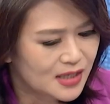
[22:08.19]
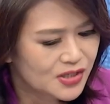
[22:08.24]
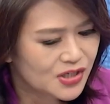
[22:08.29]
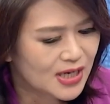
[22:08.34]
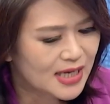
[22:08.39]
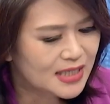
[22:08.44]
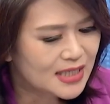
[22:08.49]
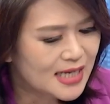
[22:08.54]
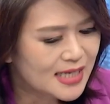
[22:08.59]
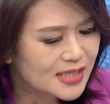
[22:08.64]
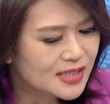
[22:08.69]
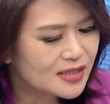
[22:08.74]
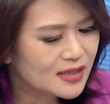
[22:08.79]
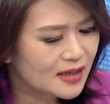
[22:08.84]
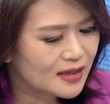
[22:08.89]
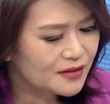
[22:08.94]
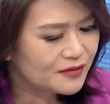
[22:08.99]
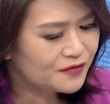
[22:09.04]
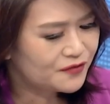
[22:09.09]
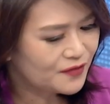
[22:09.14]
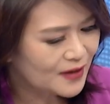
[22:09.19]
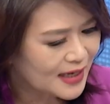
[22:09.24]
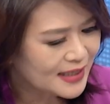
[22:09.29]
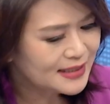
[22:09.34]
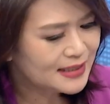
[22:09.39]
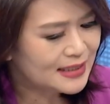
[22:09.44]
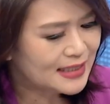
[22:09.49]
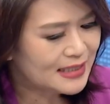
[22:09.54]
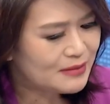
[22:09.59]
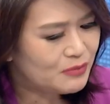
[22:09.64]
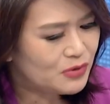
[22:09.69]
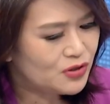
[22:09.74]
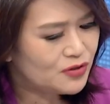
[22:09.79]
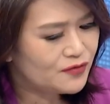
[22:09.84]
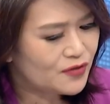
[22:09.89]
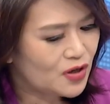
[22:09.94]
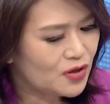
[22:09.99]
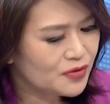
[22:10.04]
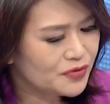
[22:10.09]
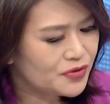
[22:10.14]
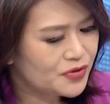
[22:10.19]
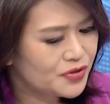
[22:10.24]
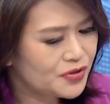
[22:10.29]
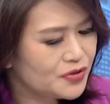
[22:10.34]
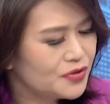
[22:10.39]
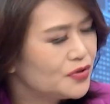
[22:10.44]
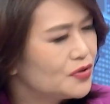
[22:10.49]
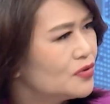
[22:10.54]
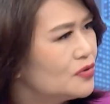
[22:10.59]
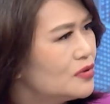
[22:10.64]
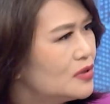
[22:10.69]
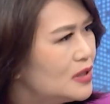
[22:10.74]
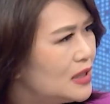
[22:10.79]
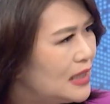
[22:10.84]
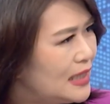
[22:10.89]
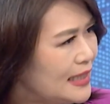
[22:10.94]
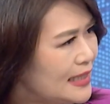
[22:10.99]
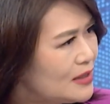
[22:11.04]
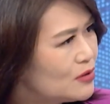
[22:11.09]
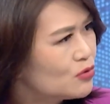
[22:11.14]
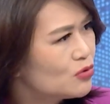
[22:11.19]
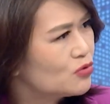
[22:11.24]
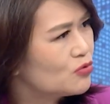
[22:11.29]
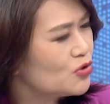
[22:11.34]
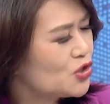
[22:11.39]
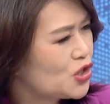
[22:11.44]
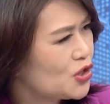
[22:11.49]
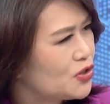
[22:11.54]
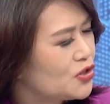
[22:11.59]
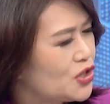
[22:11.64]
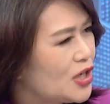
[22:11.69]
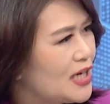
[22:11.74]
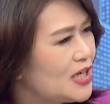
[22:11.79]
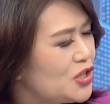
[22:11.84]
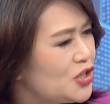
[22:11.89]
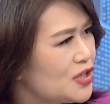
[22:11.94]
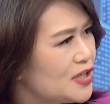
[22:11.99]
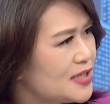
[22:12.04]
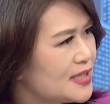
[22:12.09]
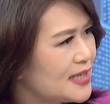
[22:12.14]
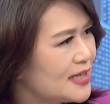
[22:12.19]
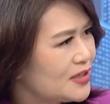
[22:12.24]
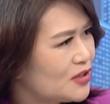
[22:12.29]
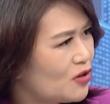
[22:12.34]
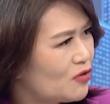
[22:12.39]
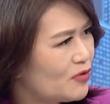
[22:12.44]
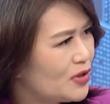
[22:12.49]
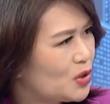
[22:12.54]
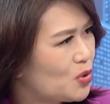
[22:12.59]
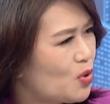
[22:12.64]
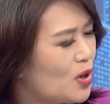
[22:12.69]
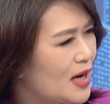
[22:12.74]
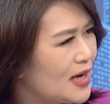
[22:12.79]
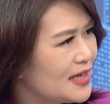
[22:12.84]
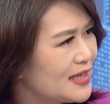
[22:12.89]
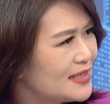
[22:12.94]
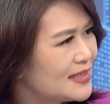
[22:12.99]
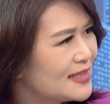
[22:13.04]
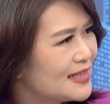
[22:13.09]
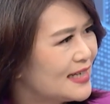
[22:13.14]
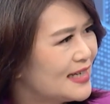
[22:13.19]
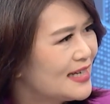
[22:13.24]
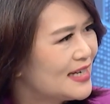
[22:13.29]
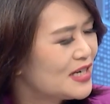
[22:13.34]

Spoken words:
Chen, let's finally move on to legal changes that are required.